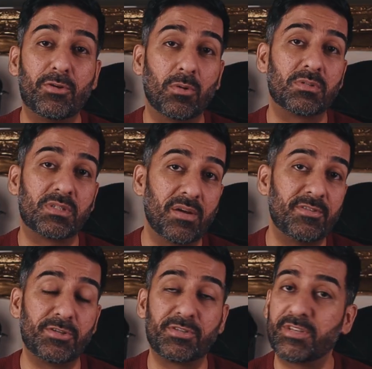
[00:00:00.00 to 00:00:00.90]
you don't
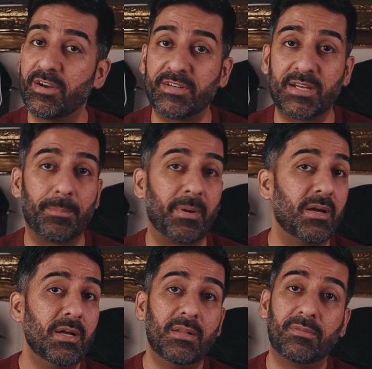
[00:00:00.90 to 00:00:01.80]
service your steering
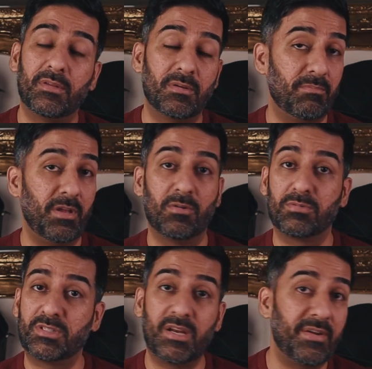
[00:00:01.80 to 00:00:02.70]
damper, the
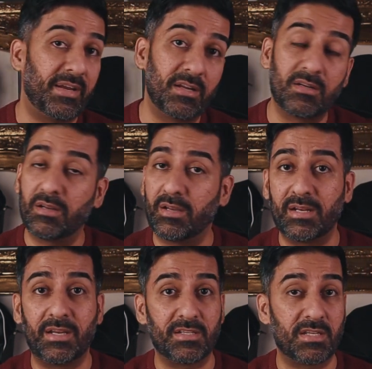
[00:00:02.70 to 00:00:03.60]
steering
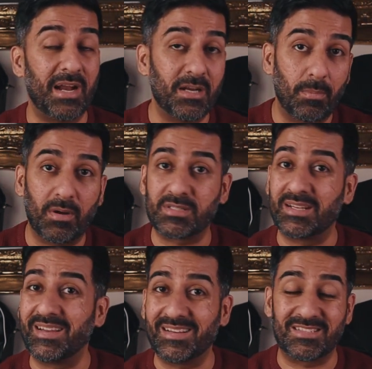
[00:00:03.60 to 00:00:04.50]
can get, the handlebars
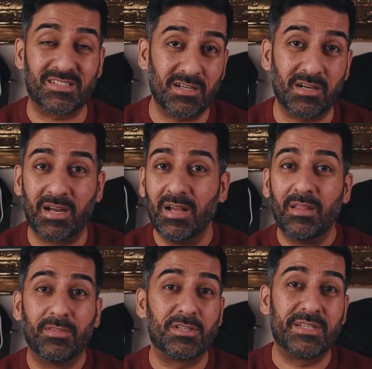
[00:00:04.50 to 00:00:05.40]
can get stuck,
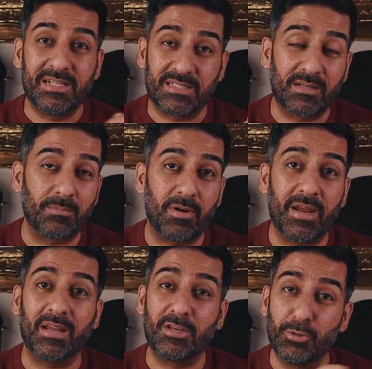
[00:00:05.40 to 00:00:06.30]
the seals can
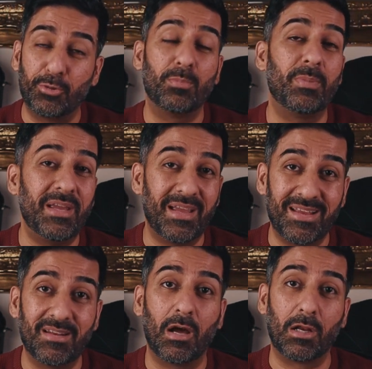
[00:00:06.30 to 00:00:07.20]
break, and you could be
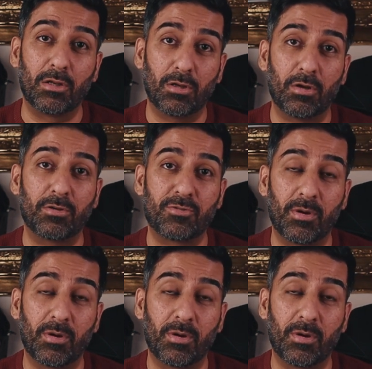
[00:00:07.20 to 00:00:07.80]
in a lot of